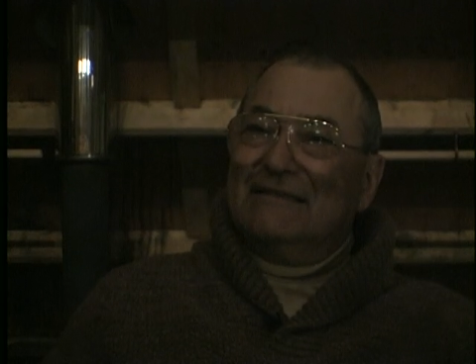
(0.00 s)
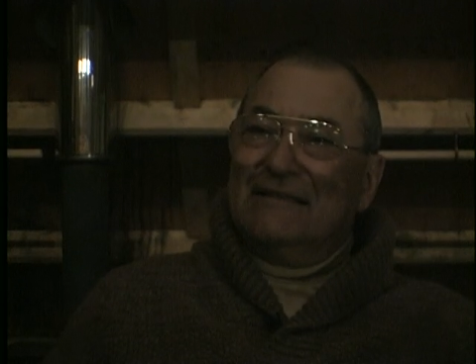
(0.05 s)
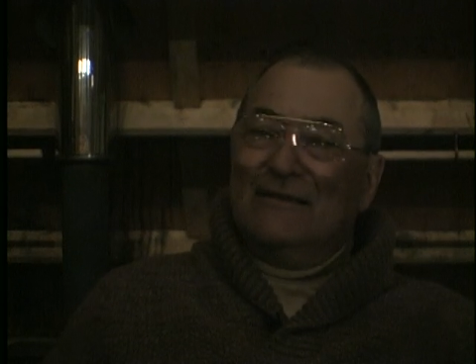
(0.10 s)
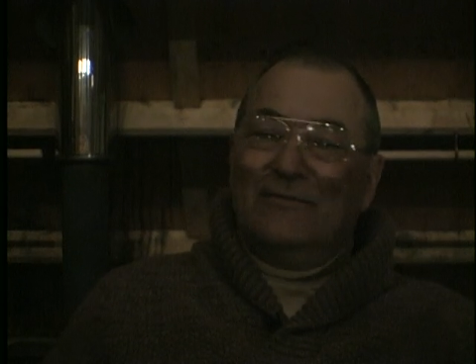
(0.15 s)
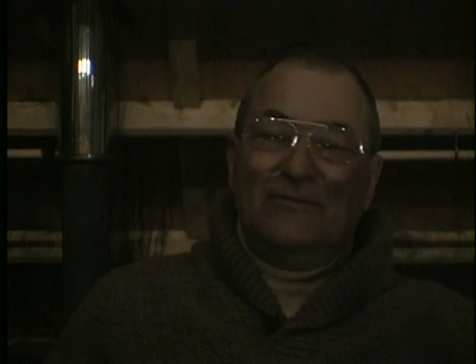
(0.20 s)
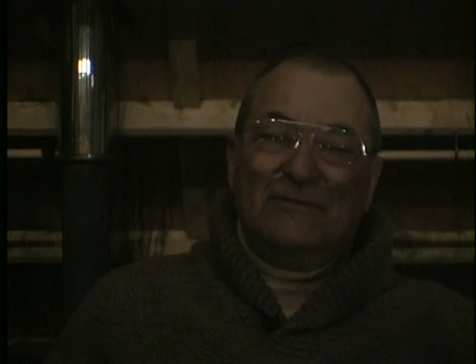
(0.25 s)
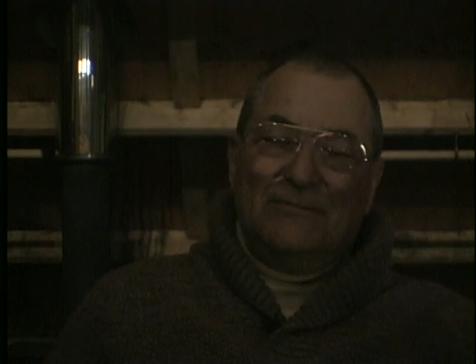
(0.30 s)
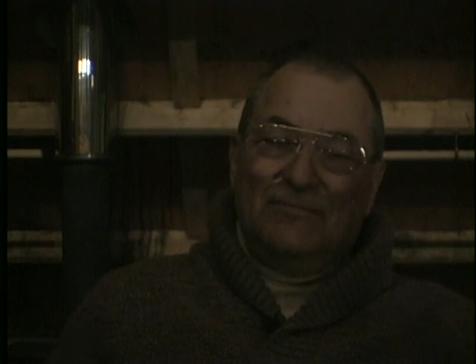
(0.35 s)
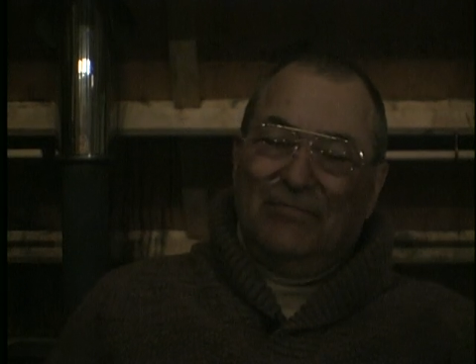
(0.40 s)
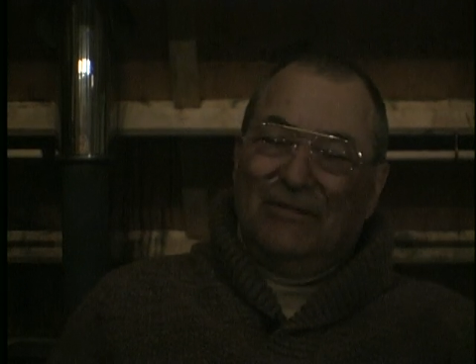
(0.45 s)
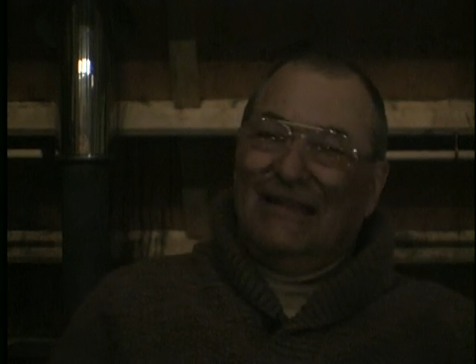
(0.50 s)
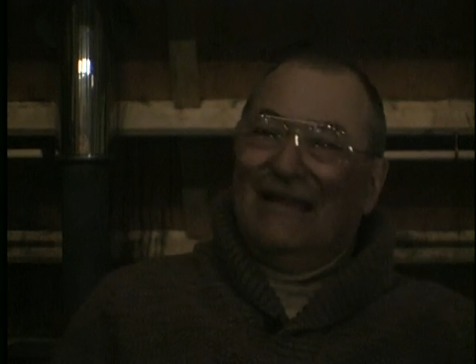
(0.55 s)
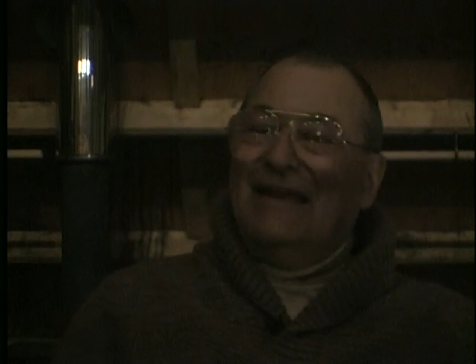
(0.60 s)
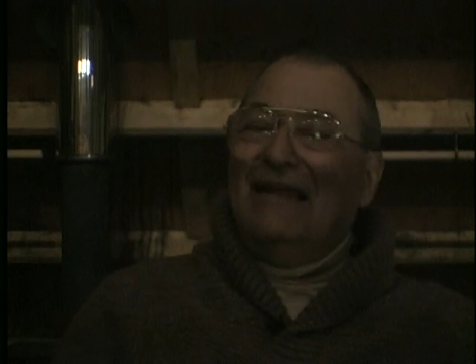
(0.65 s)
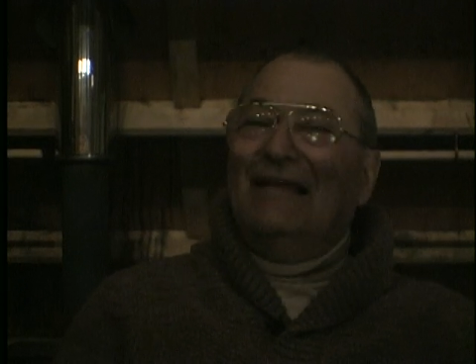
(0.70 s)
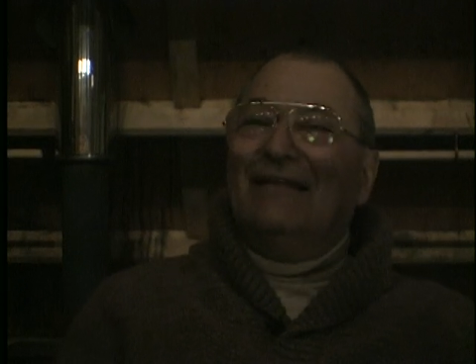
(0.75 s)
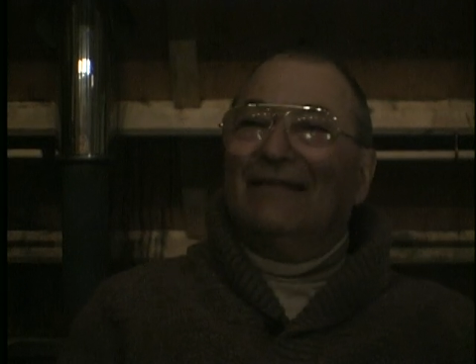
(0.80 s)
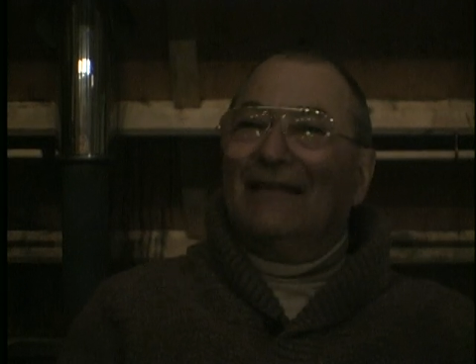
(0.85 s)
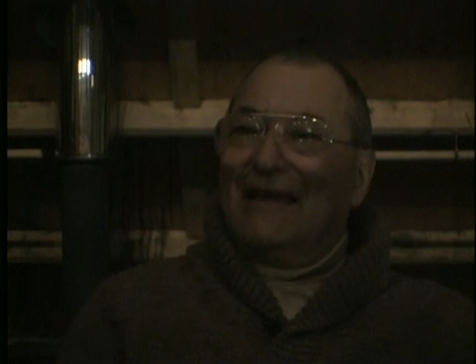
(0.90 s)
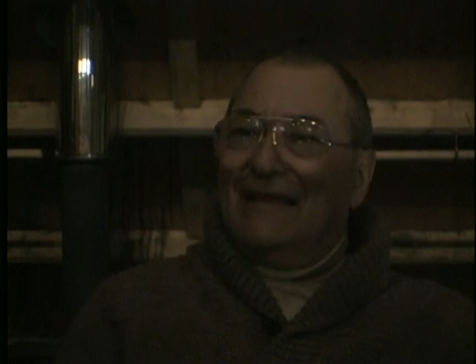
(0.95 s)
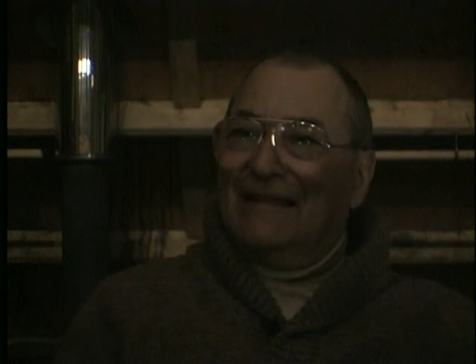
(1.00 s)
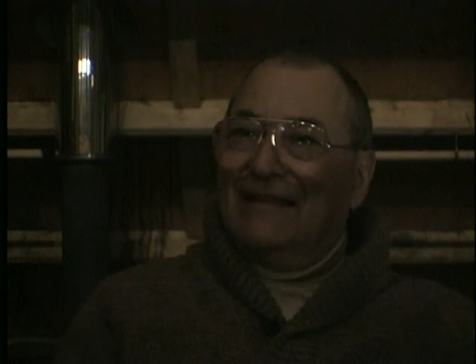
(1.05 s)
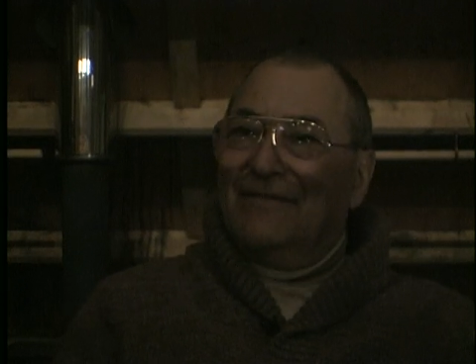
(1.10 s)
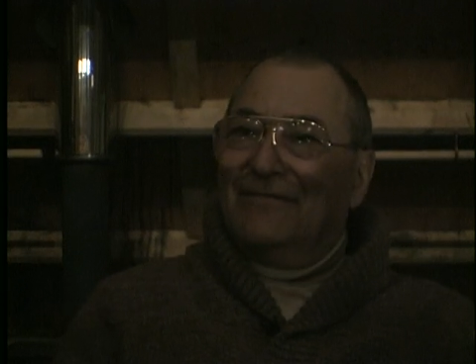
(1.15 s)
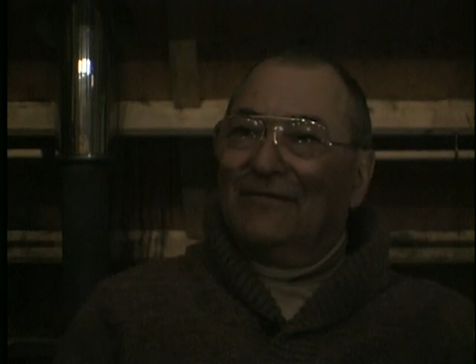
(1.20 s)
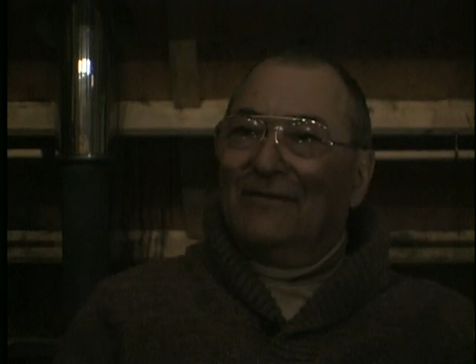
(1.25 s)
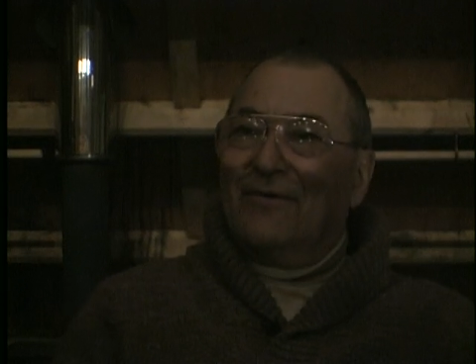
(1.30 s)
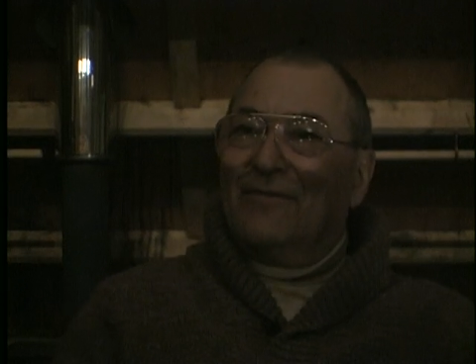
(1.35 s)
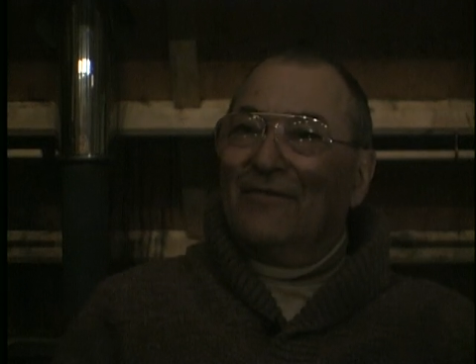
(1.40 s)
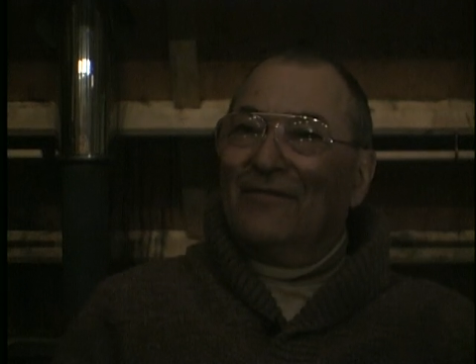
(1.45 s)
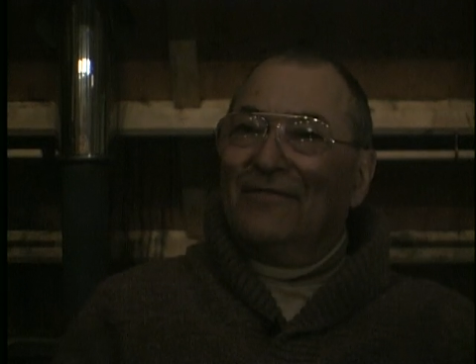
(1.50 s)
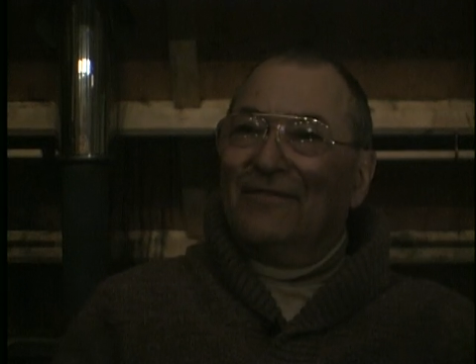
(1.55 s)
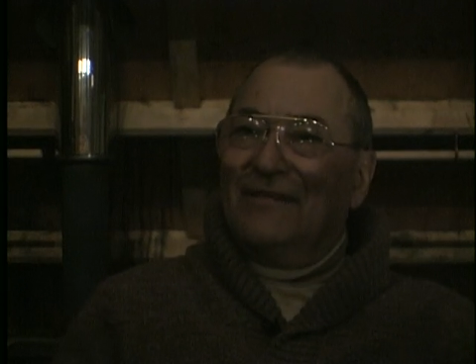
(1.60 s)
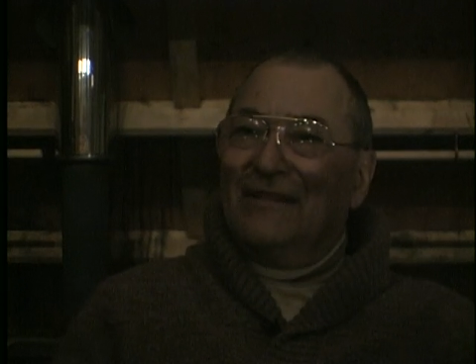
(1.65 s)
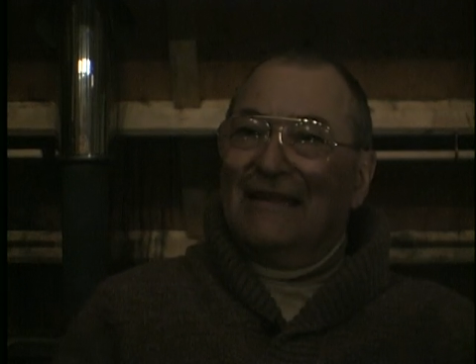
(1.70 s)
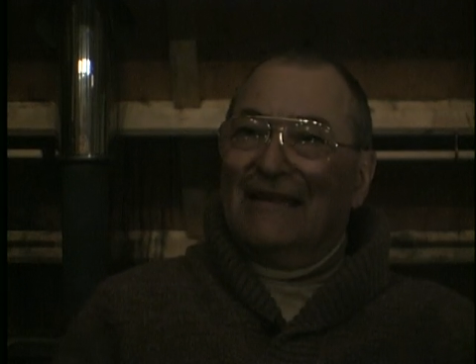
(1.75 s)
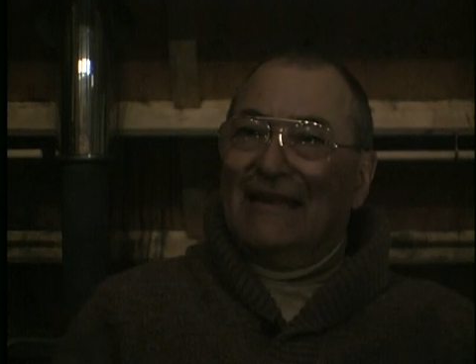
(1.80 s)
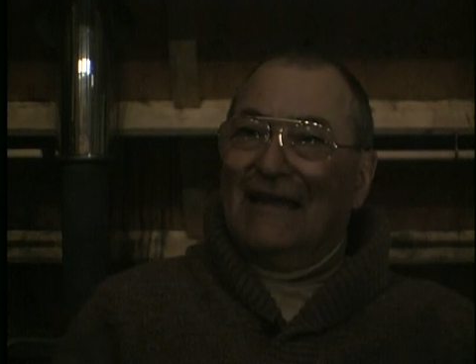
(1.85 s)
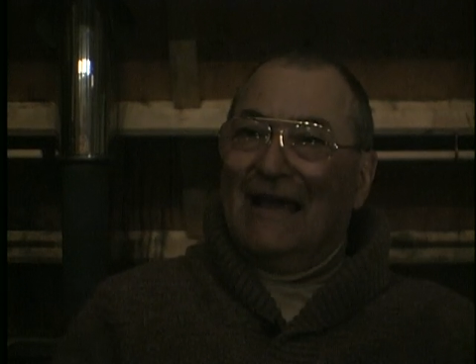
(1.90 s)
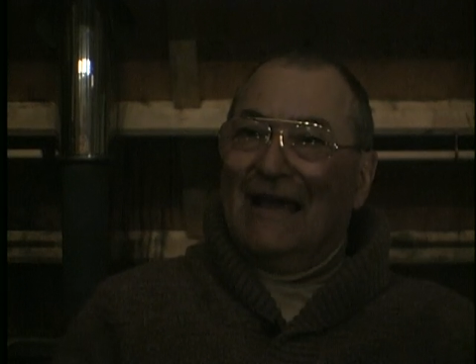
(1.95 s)
There was plenty of light left over for
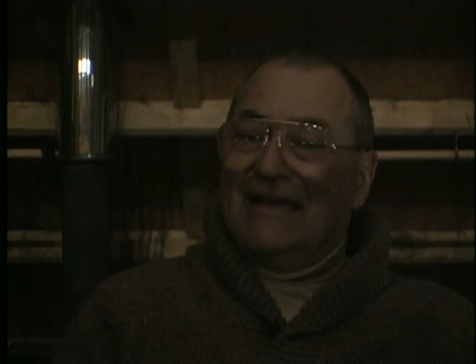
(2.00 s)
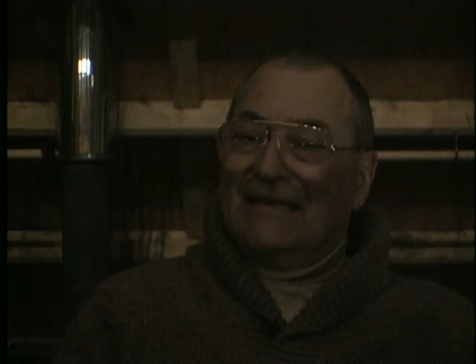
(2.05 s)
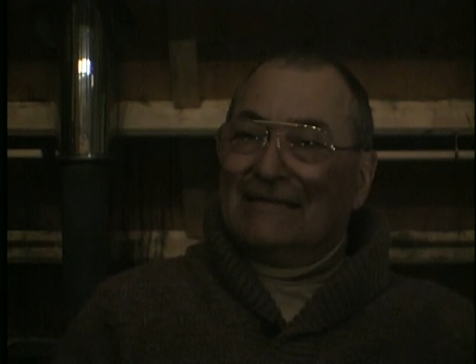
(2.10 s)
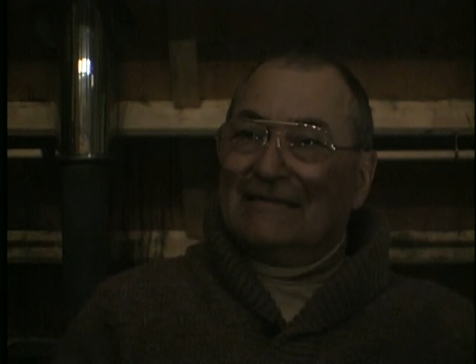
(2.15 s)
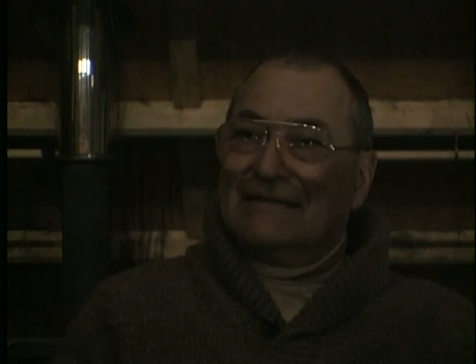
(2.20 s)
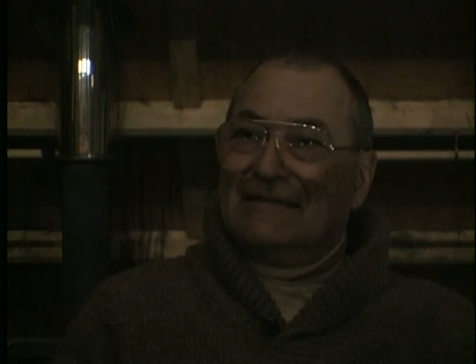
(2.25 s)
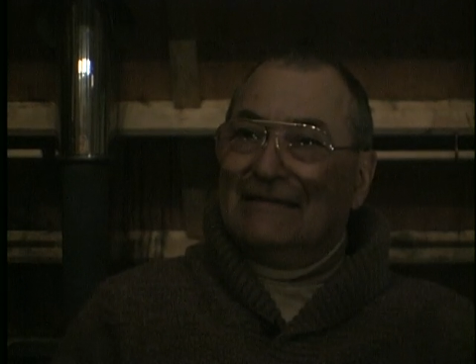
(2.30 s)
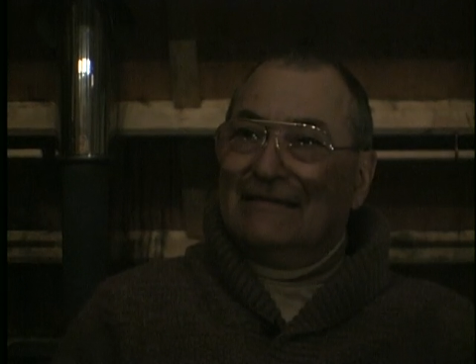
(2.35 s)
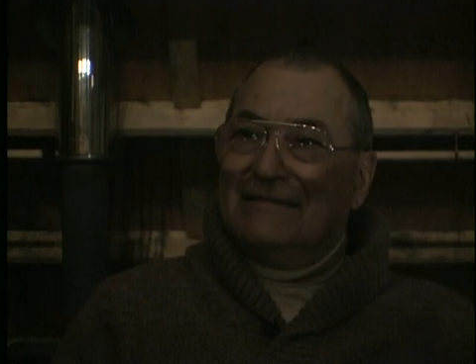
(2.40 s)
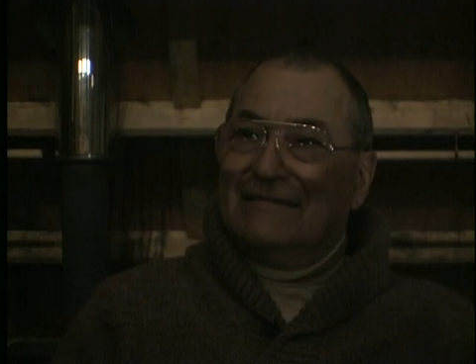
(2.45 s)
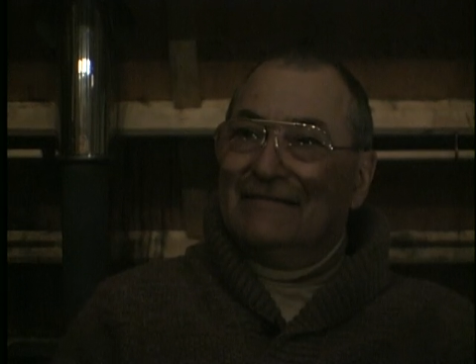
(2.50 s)
the task.